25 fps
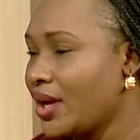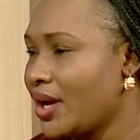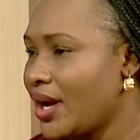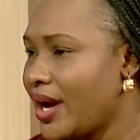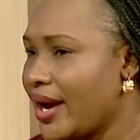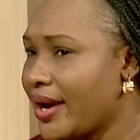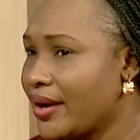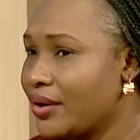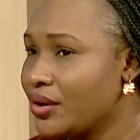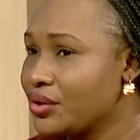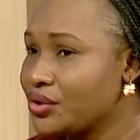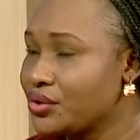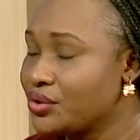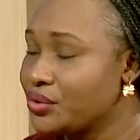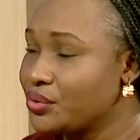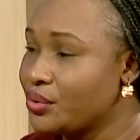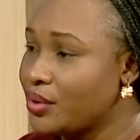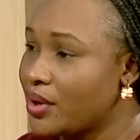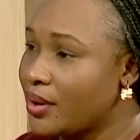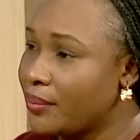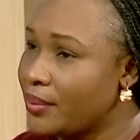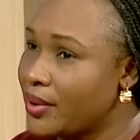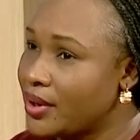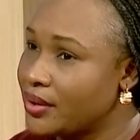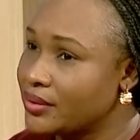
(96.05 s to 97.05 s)
I got to know
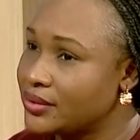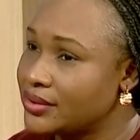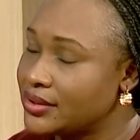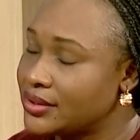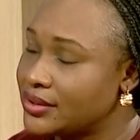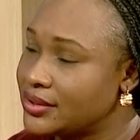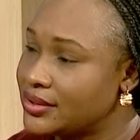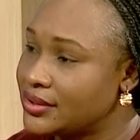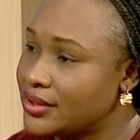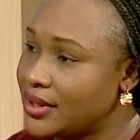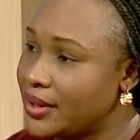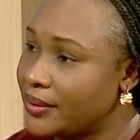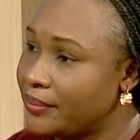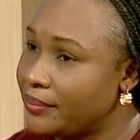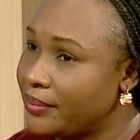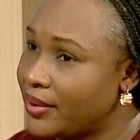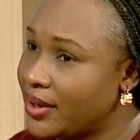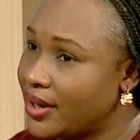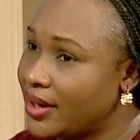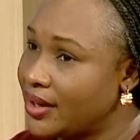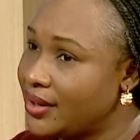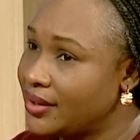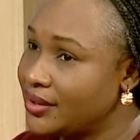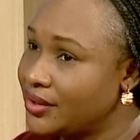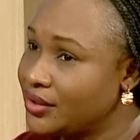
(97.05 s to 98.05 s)
about
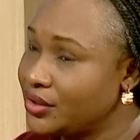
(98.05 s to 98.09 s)
Tamba